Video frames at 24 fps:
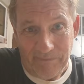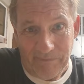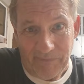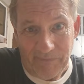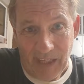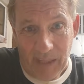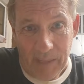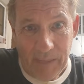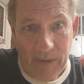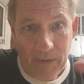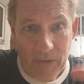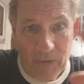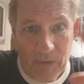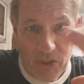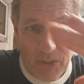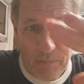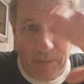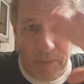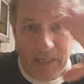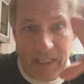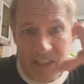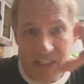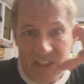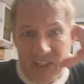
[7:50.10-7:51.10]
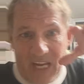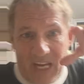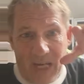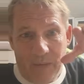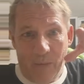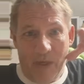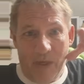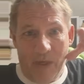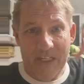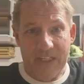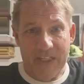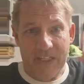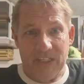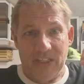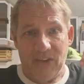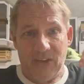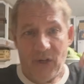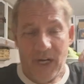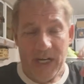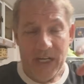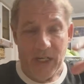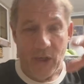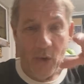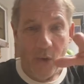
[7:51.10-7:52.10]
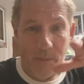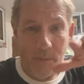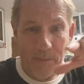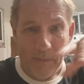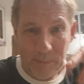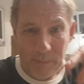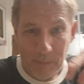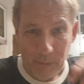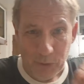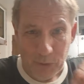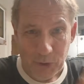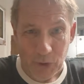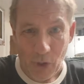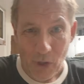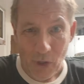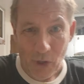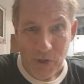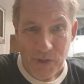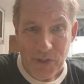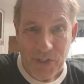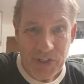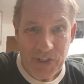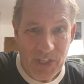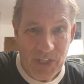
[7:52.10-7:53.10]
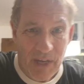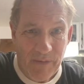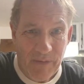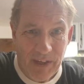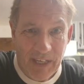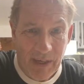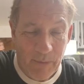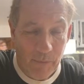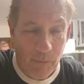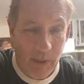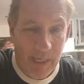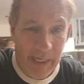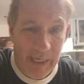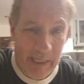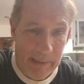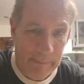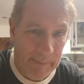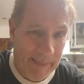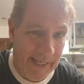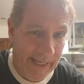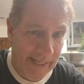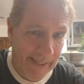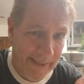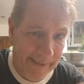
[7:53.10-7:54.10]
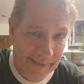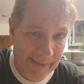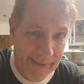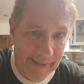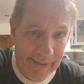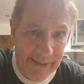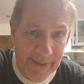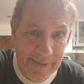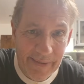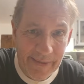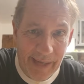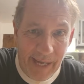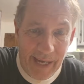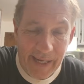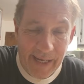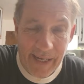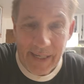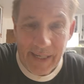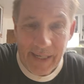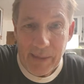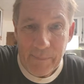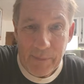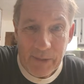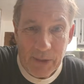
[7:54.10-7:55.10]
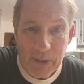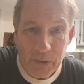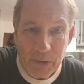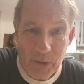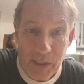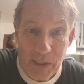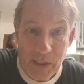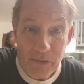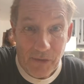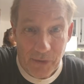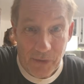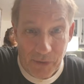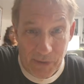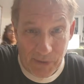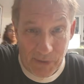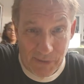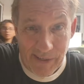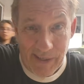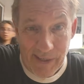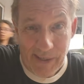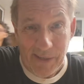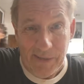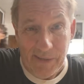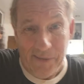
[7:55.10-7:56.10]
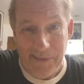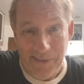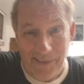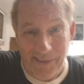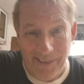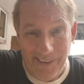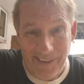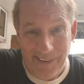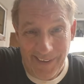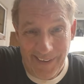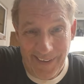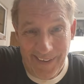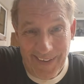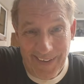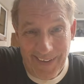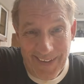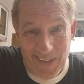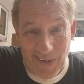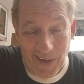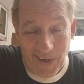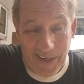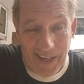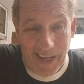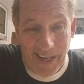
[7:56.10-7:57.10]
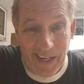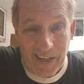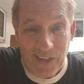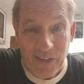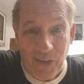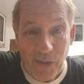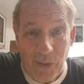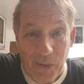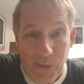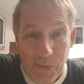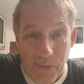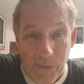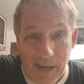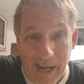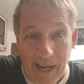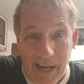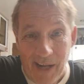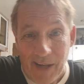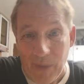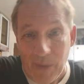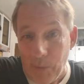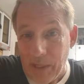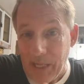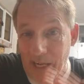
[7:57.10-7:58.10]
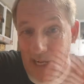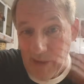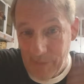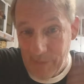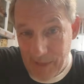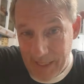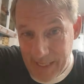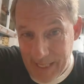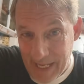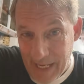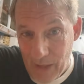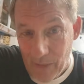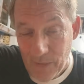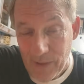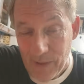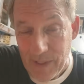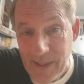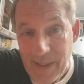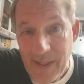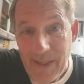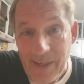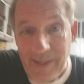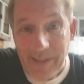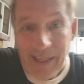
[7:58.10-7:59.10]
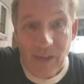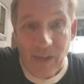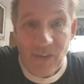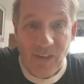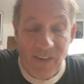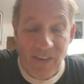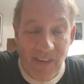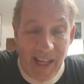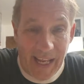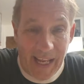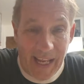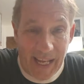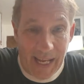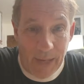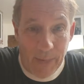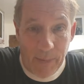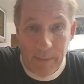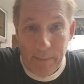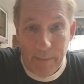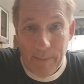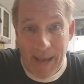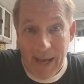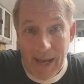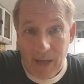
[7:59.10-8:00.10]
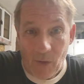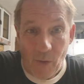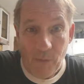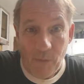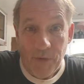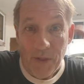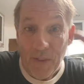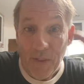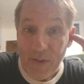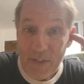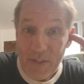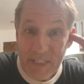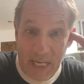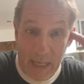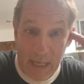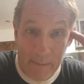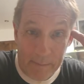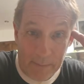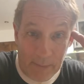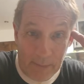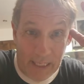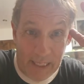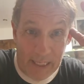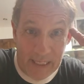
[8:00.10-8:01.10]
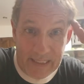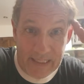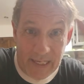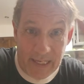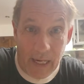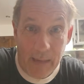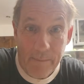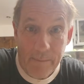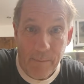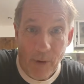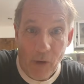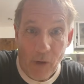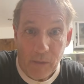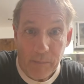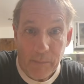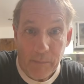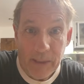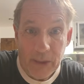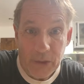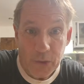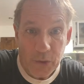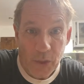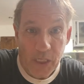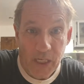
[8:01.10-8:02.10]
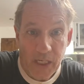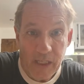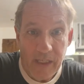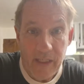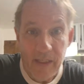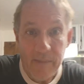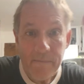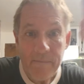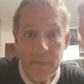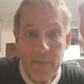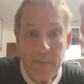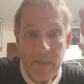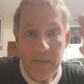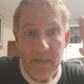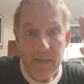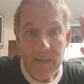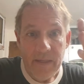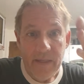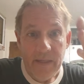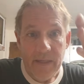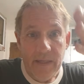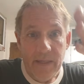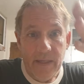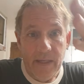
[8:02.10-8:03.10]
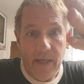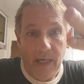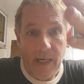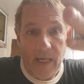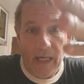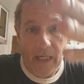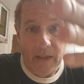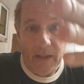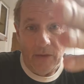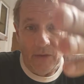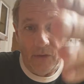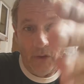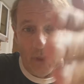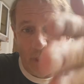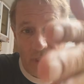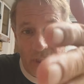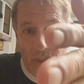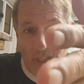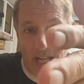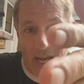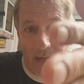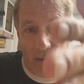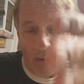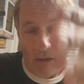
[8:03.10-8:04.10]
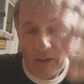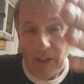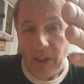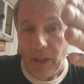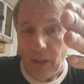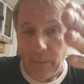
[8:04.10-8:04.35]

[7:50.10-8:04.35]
I mean, it was spinning sideways, trying to go in people's yards and stuff. I wait a minute. I got to get my truck turned around. So I got it turned around and we got right out. Now today I went back over to the same place and I parked my truck just down a little